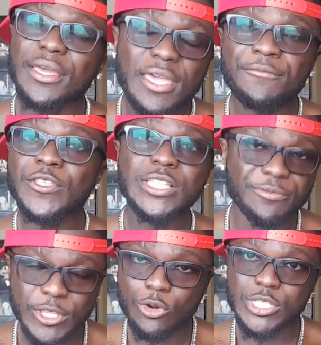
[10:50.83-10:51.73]
if this
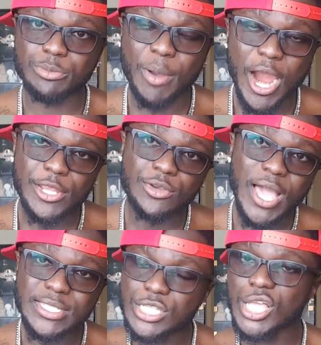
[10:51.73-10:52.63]
video inspired you
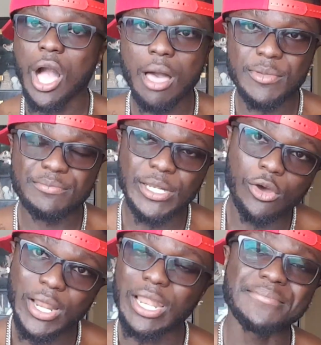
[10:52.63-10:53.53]
guys, just comment
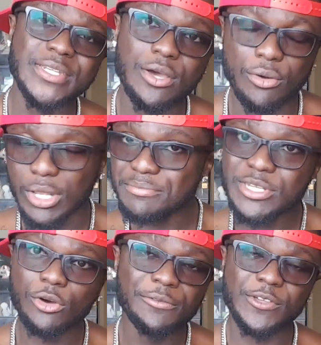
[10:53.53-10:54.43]
below and let me know. Let me
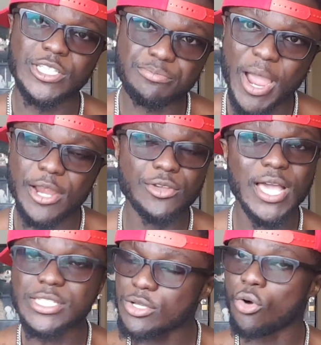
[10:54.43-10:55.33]
know if it inspired you
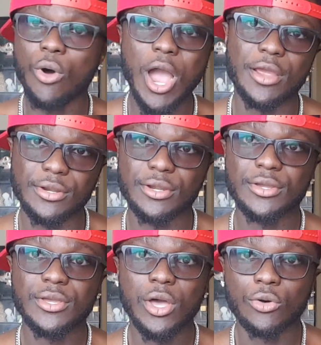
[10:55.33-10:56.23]
guys to go harder.
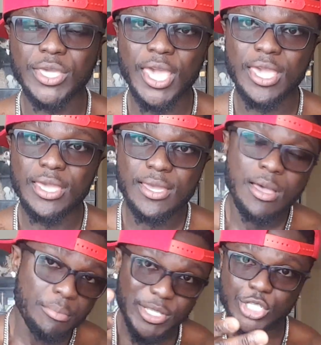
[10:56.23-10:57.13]
Okay?
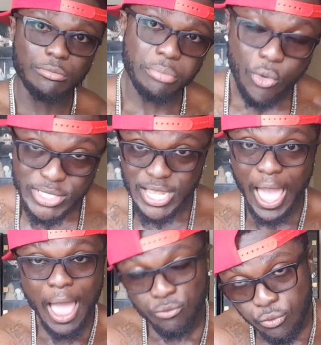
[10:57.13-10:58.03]
But it's your boy
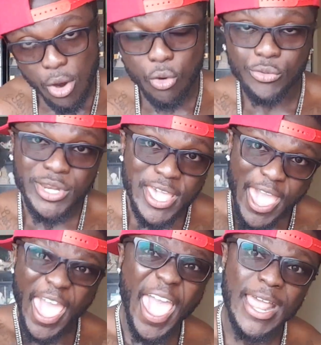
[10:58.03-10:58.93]
Tyrone.
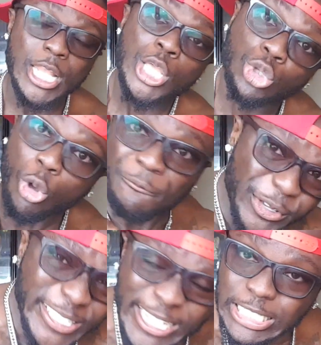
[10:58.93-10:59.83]
And don't
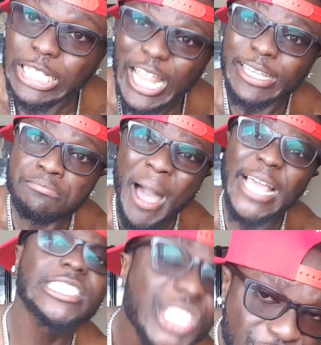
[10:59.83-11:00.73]
forget to like my
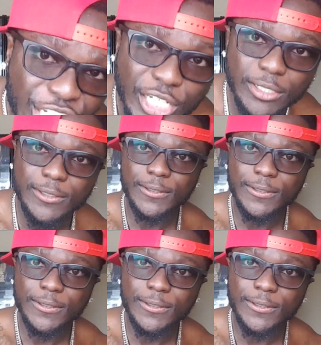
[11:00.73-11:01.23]
shit.